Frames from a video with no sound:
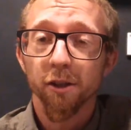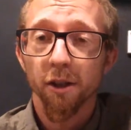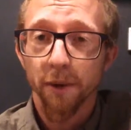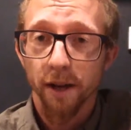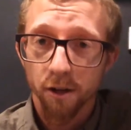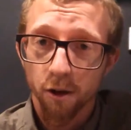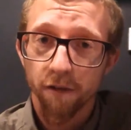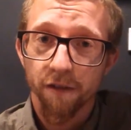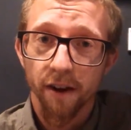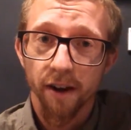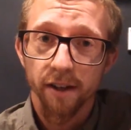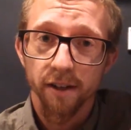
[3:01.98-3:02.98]
So then we had to go
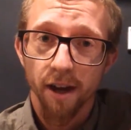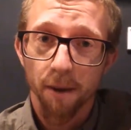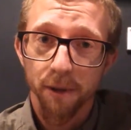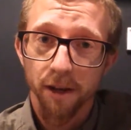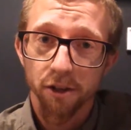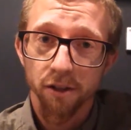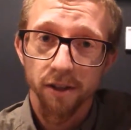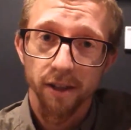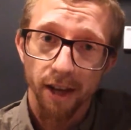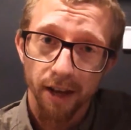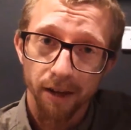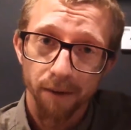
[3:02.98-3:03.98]
find accommodations
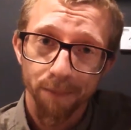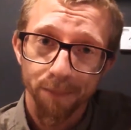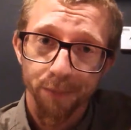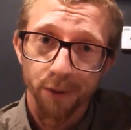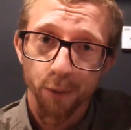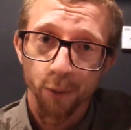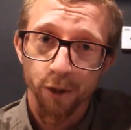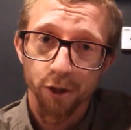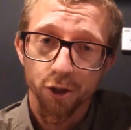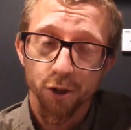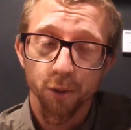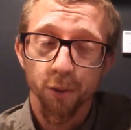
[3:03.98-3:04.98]
again,
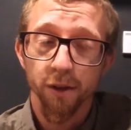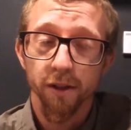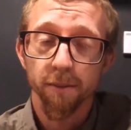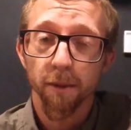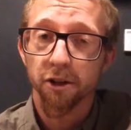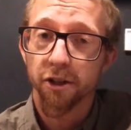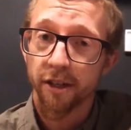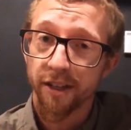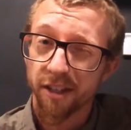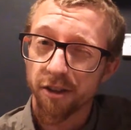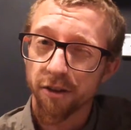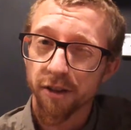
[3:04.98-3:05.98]
which was much
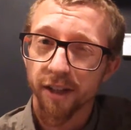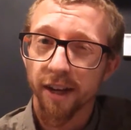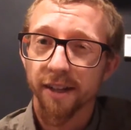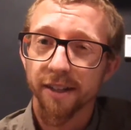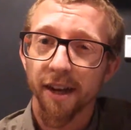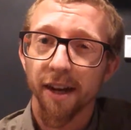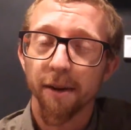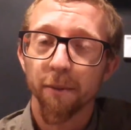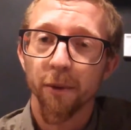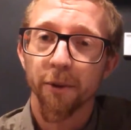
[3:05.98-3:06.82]
easier the second time.